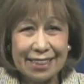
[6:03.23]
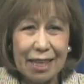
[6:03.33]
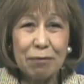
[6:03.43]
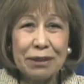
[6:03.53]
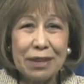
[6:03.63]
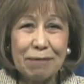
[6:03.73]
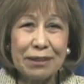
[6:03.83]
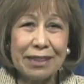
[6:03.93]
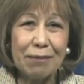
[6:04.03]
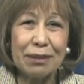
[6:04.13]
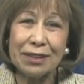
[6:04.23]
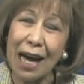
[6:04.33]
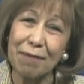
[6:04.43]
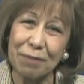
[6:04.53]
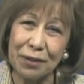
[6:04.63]
at
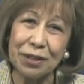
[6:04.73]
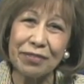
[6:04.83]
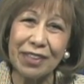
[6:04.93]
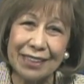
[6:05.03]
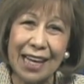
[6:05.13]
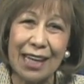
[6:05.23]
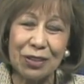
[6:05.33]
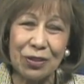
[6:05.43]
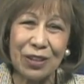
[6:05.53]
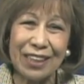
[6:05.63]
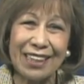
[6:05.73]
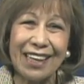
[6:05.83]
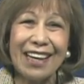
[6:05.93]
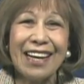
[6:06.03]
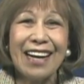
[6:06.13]
www.burnsville.org.